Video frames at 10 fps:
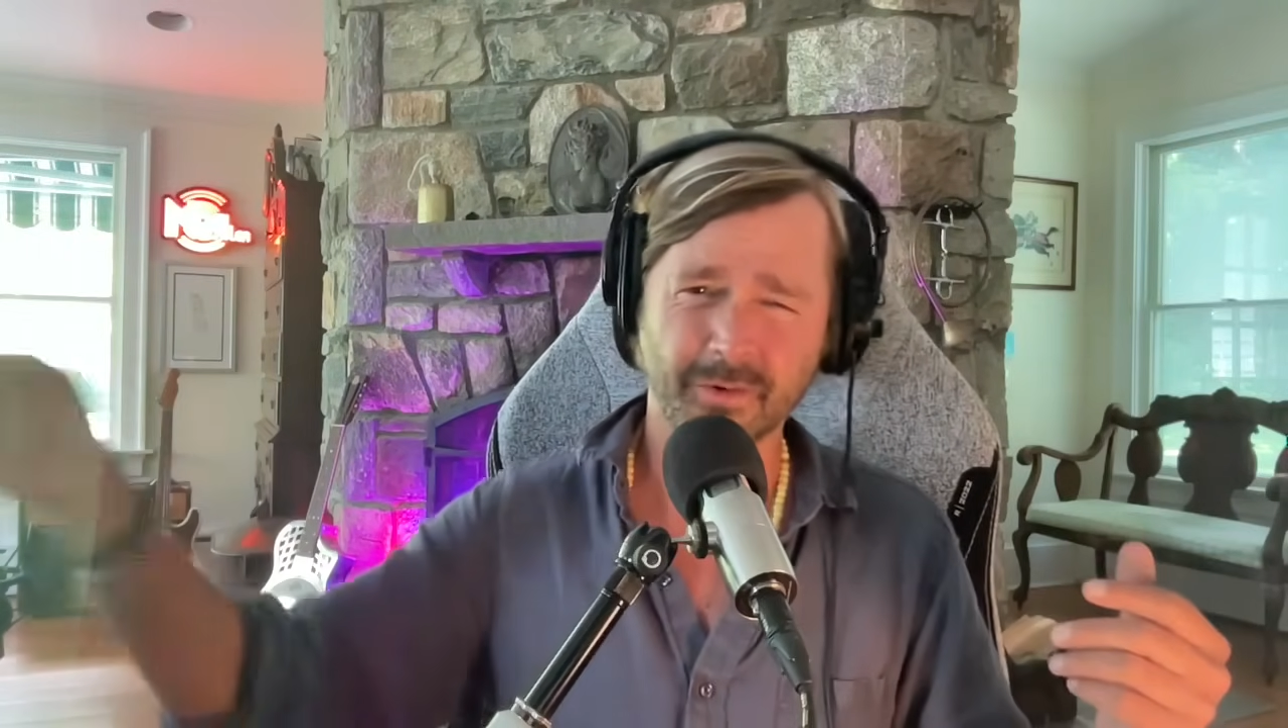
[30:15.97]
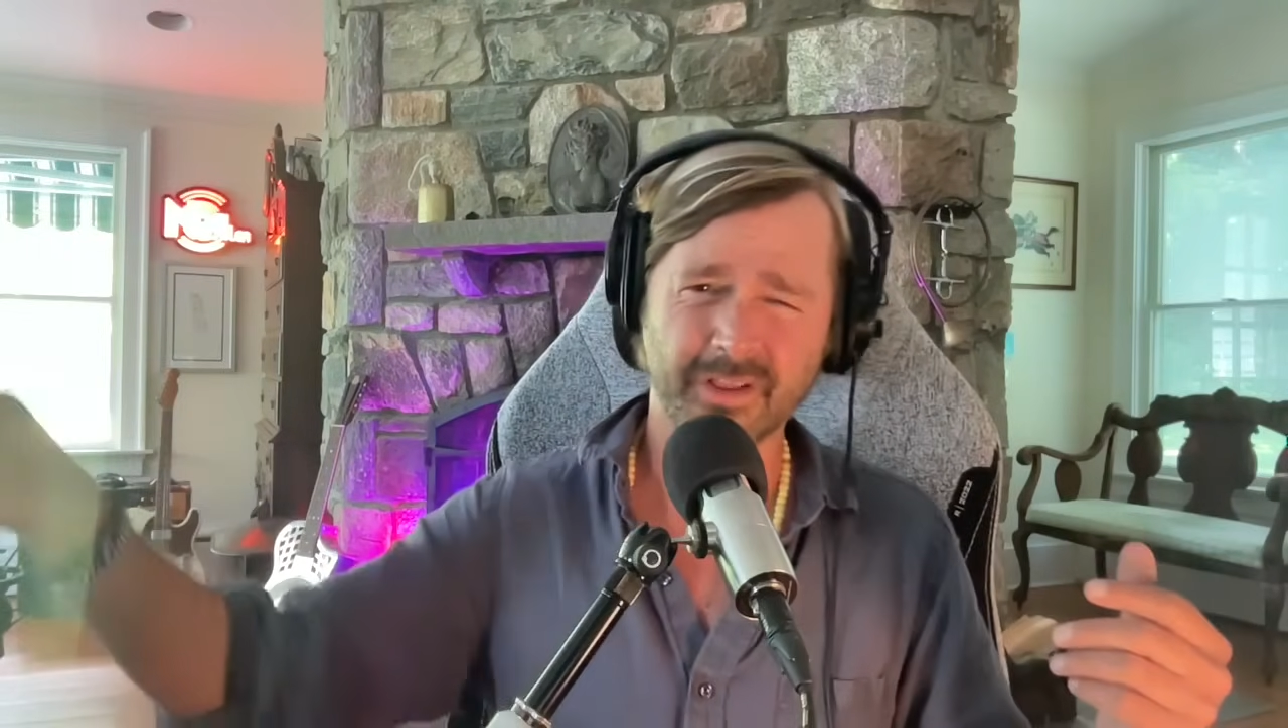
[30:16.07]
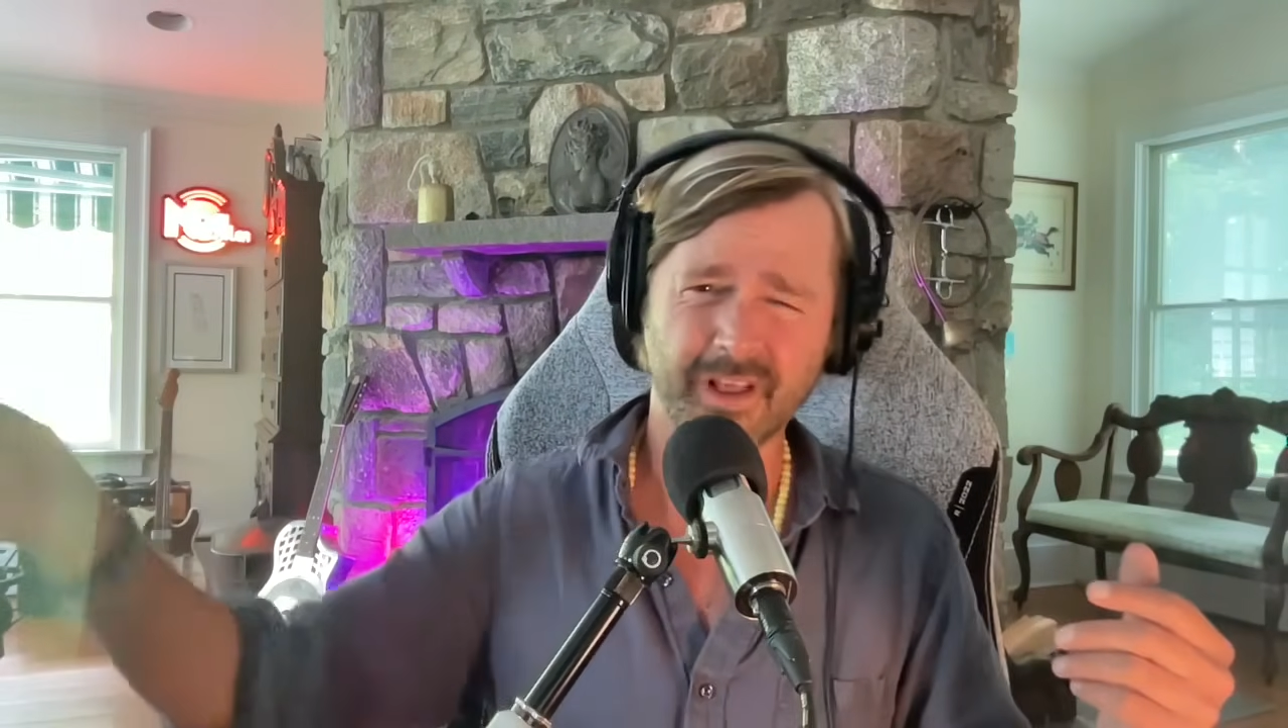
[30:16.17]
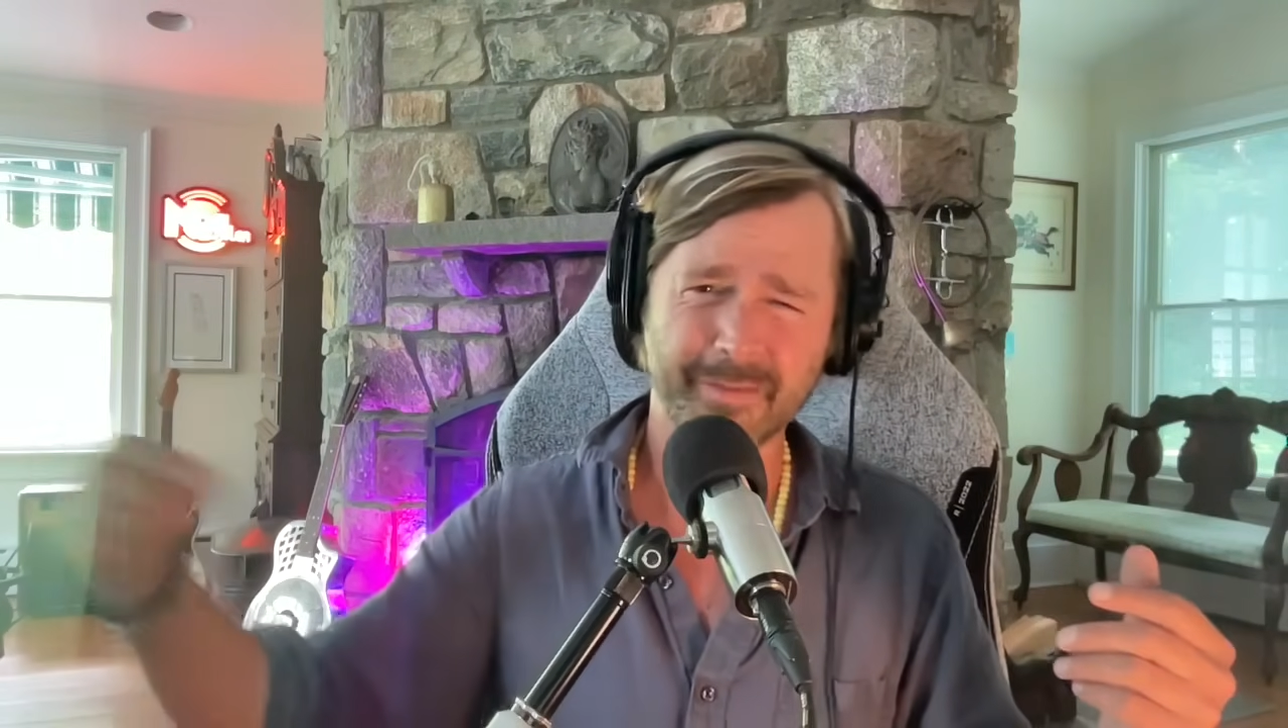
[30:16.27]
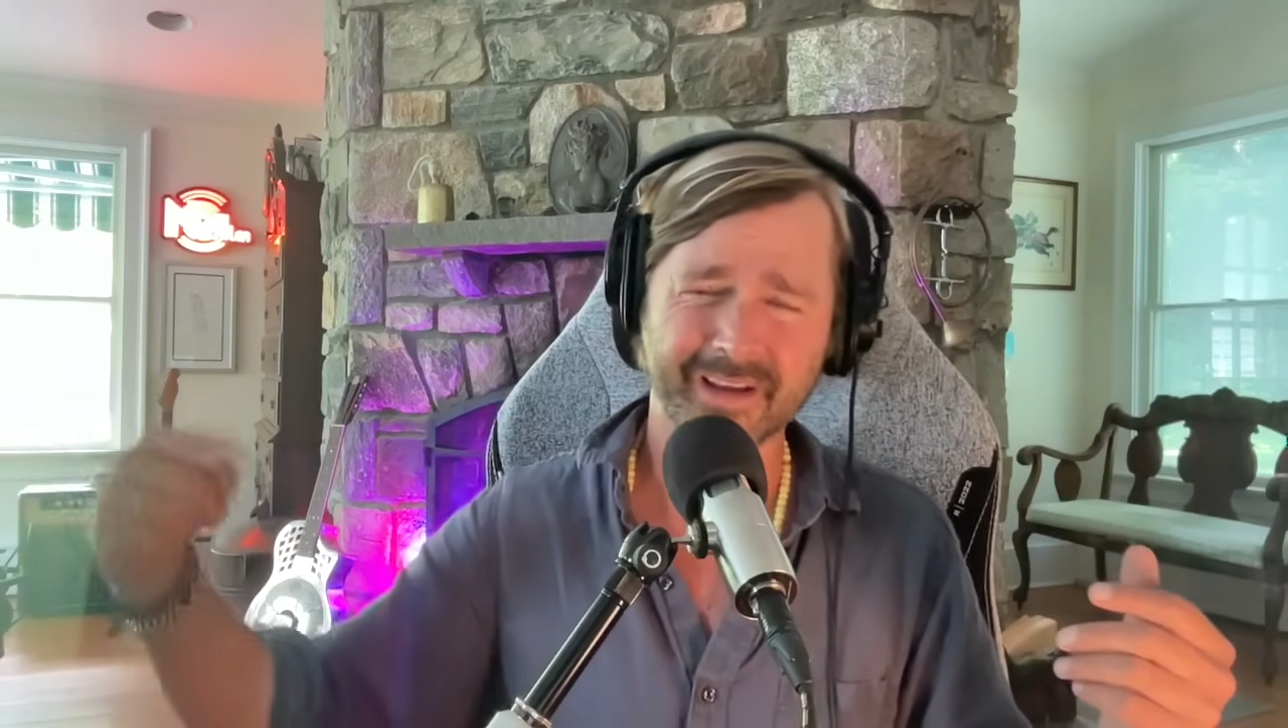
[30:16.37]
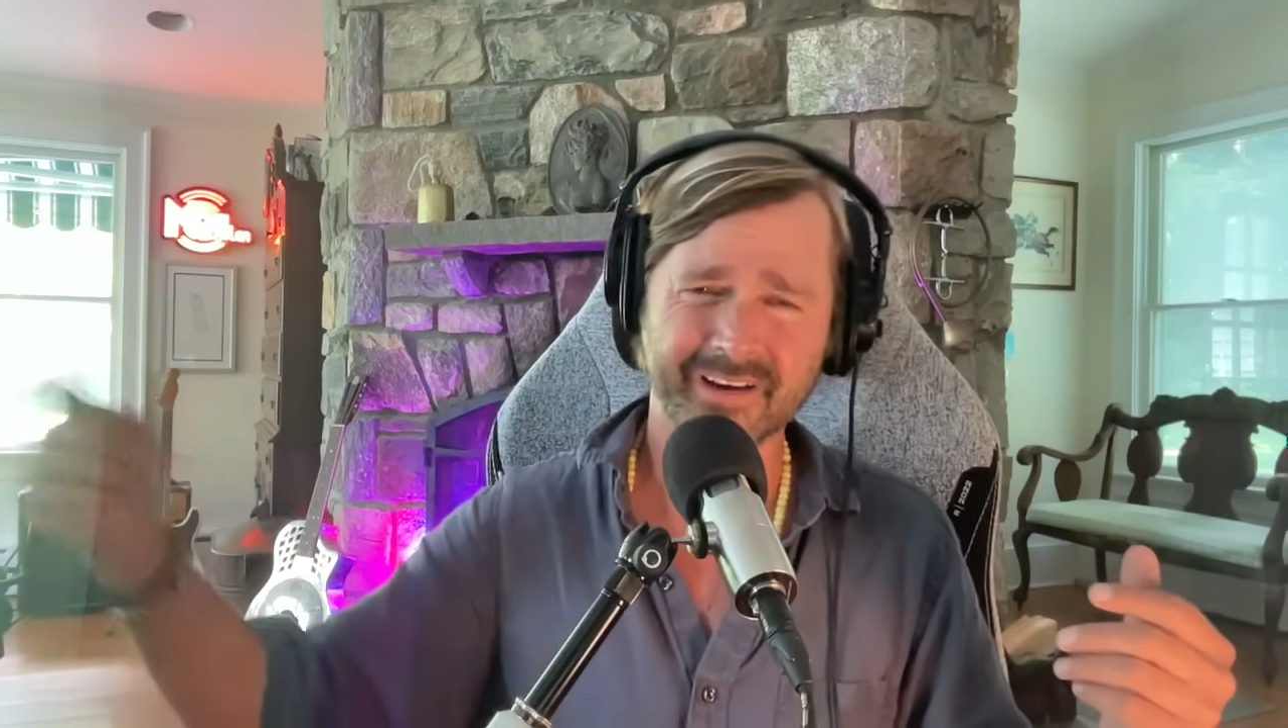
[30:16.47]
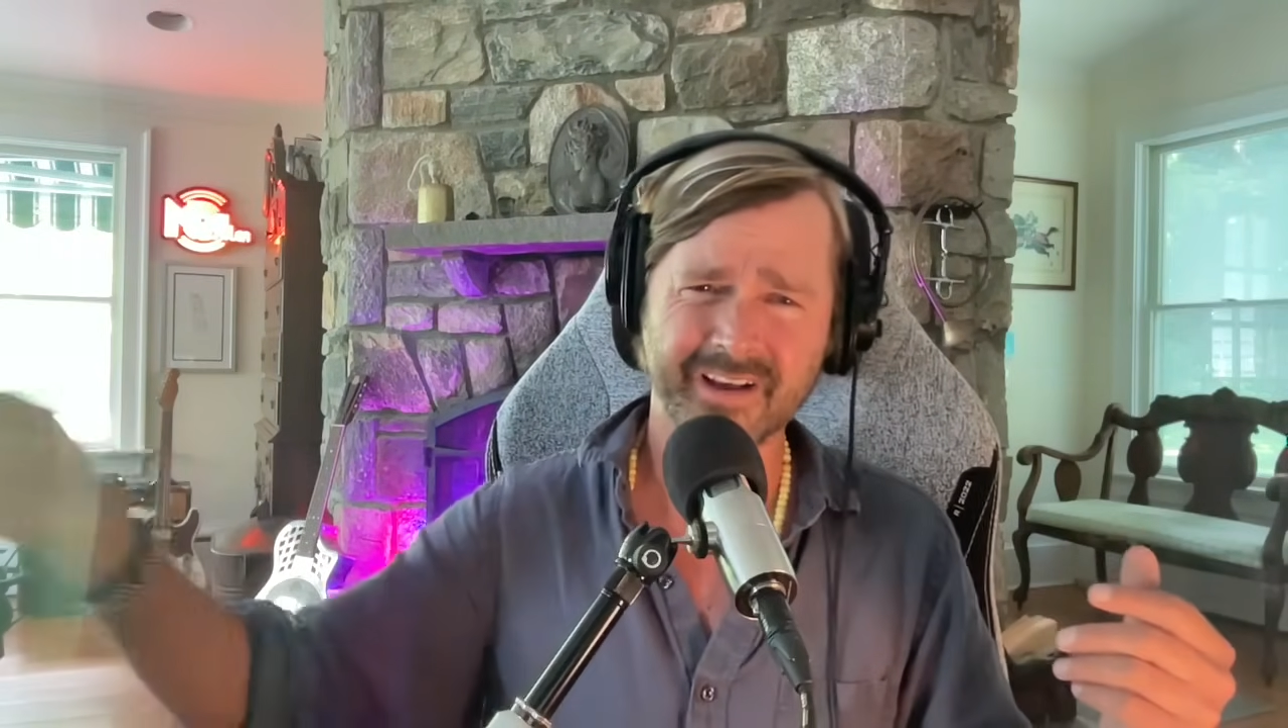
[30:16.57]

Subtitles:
clubbing at